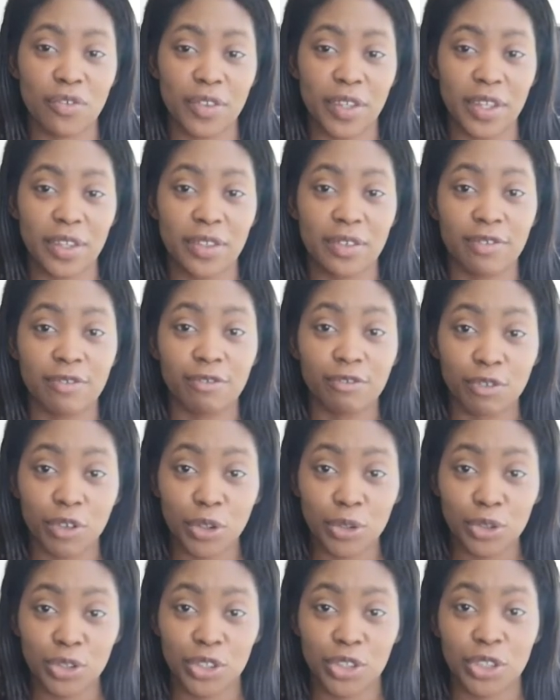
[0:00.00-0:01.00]
this
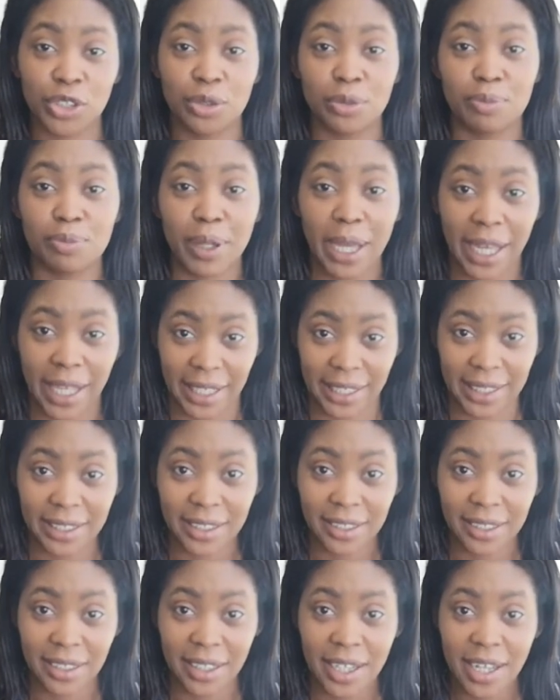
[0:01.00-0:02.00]
frozen
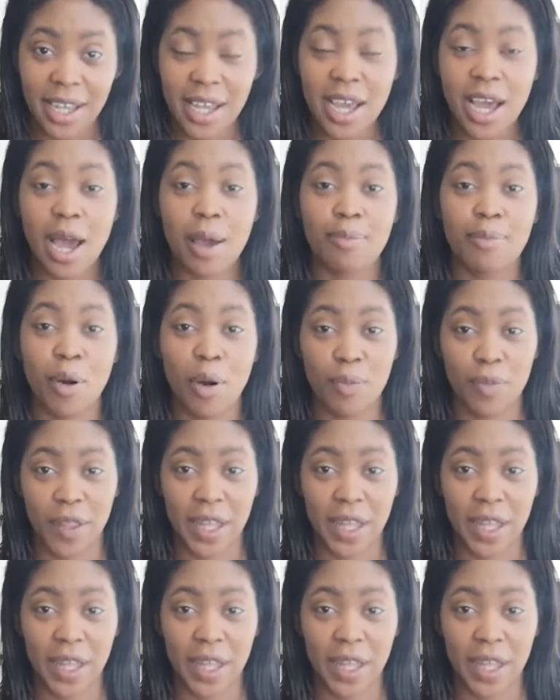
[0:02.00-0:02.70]
paste. I pop